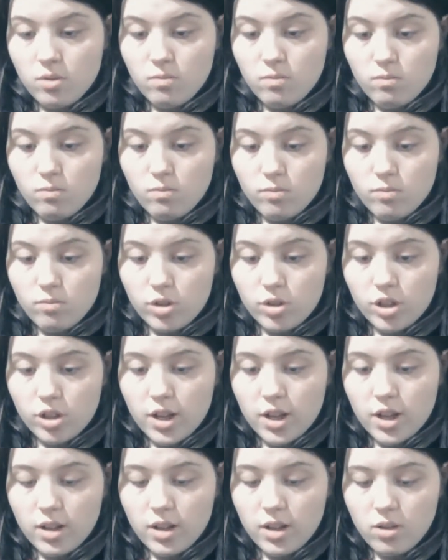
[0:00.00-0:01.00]

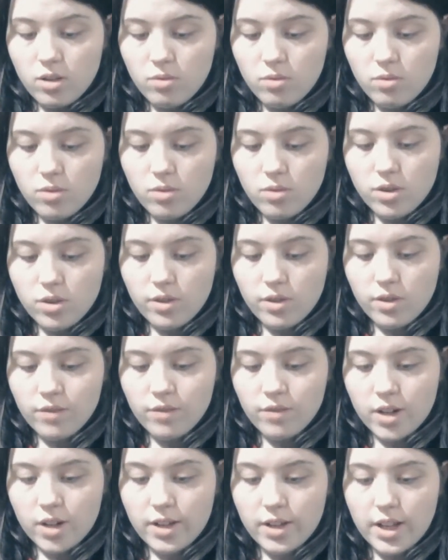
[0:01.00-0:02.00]
Michelle was
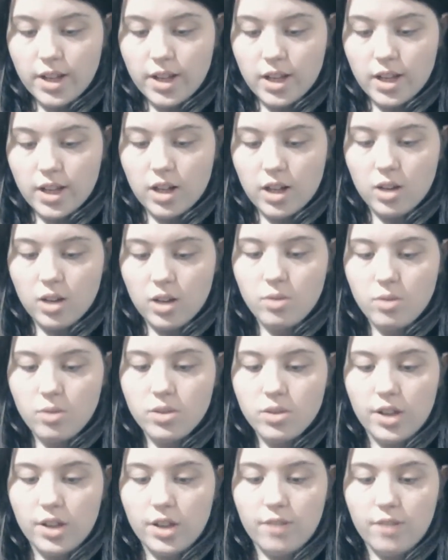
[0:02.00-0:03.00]
very
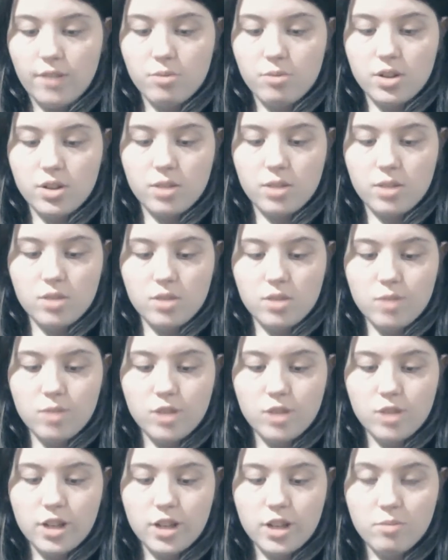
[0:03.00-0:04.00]
inclusive, but sometimes
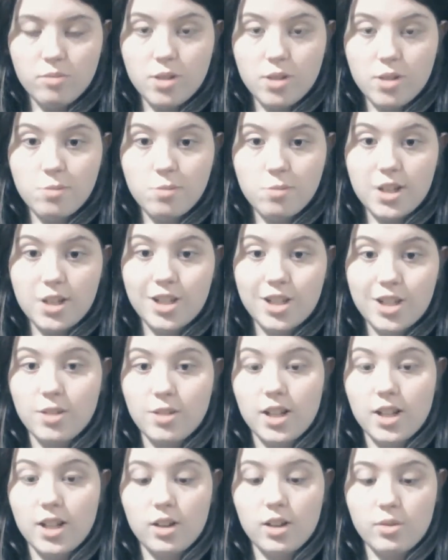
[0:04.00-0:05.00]
she could be a bit too
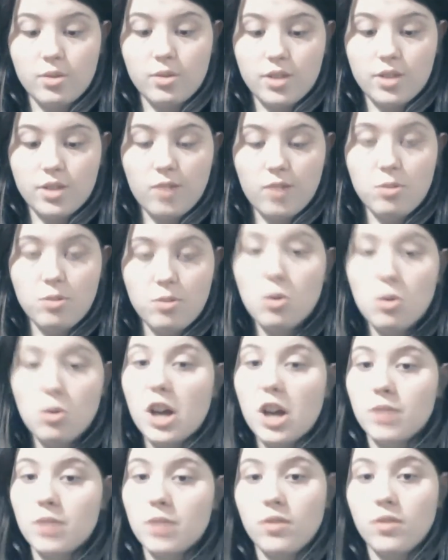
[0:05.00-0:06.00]
inclusive, but
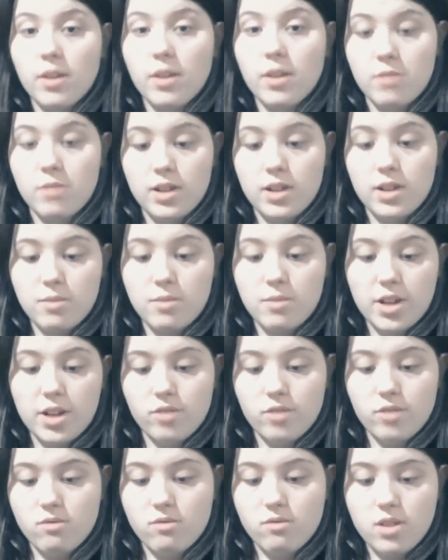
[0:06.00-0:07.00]
working with Emily made
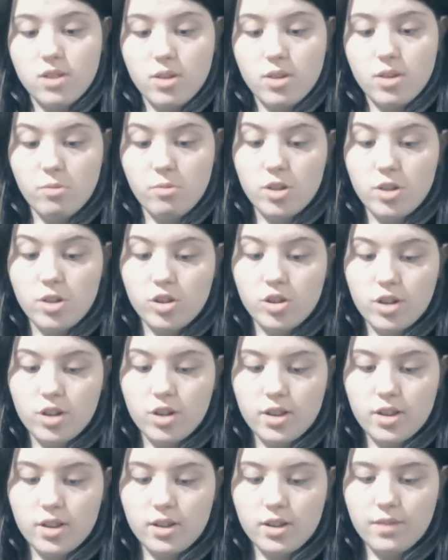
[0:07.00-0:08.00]
her a little bit
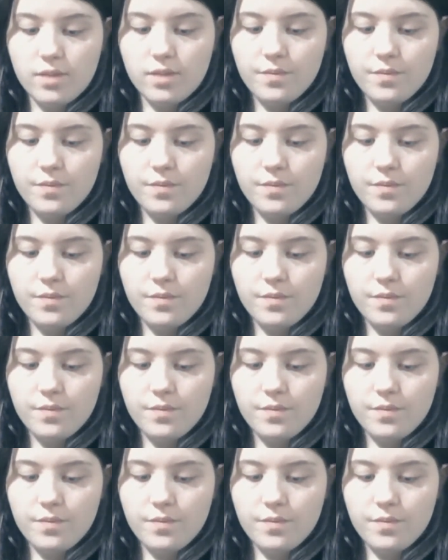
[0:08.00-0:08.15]
stricter.